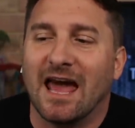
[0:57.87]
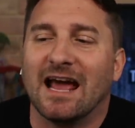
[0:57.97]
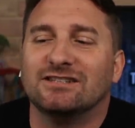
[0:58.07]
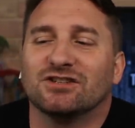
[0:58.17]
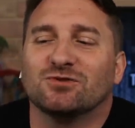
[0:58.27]

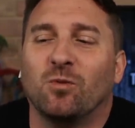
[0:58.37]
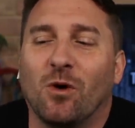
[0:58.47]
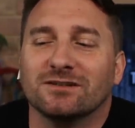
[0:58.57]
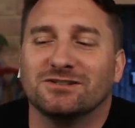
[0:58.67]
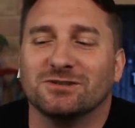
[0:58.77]
And I just
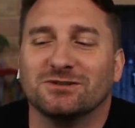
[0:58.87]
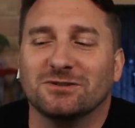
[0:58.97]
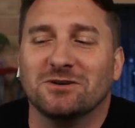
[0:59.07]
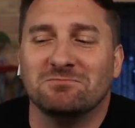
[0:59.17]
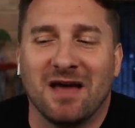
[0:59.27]
want you
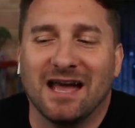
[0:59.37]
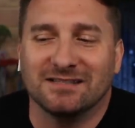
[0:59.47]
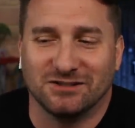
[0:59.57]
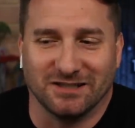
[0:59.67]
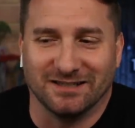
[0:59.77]
to
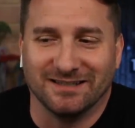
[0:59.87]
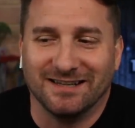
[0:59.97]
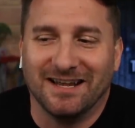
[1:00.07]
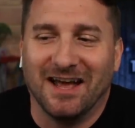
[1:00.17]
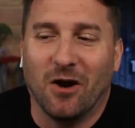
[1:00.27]
imagine
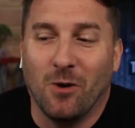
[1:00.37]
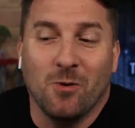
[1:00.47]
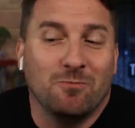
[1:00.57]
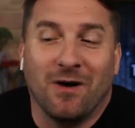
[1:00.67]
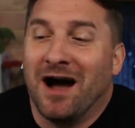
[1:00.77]

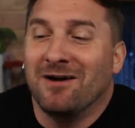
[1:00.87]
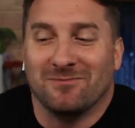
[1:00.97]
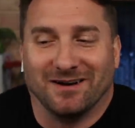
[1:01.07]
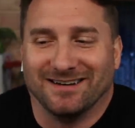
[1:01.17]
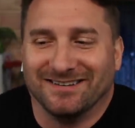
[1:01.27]

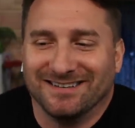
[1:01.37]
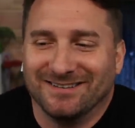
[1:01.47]
Obama